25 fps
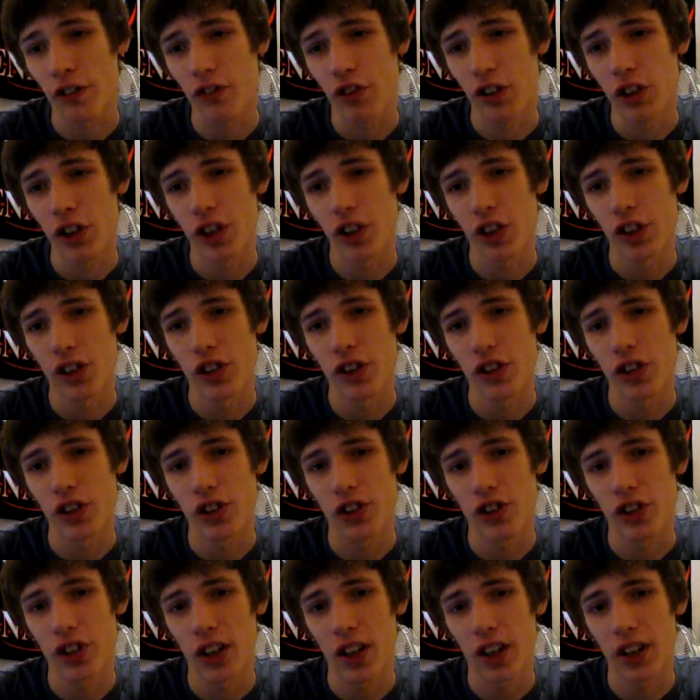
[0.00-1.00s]
if he had
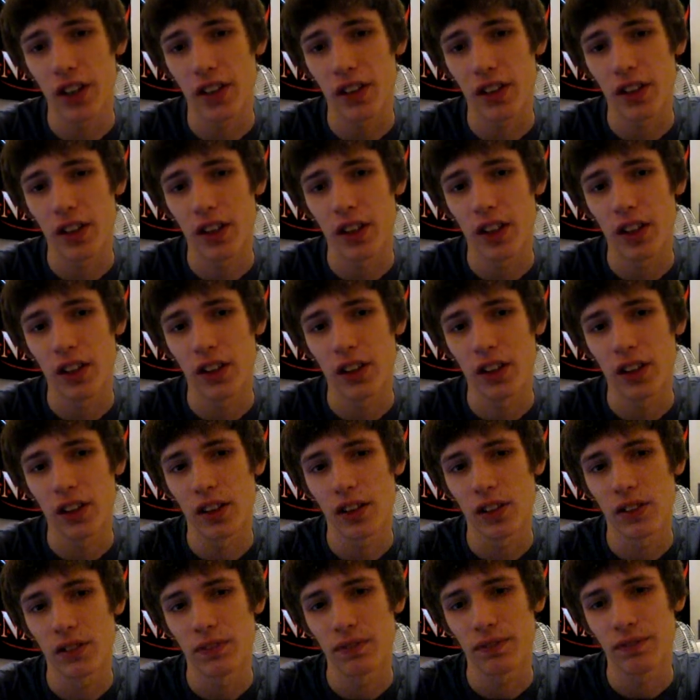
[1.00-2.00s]
just, like, you
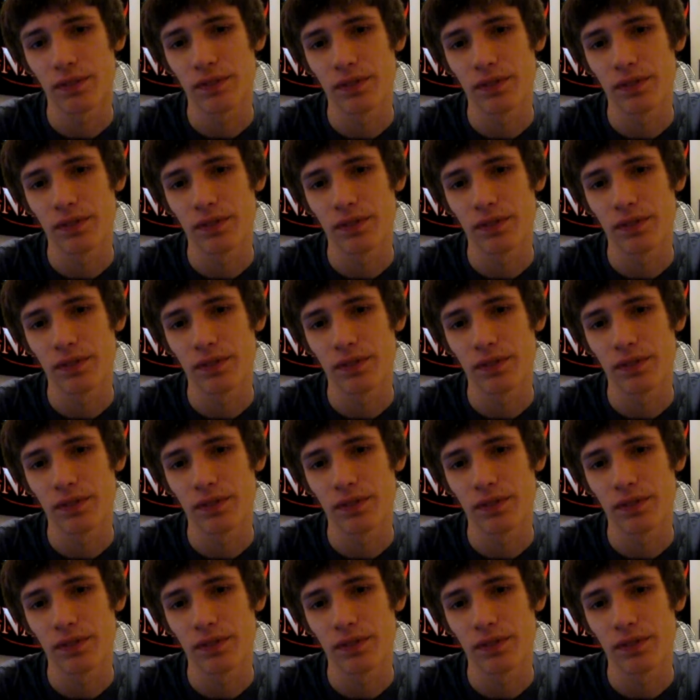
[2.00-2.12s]
know,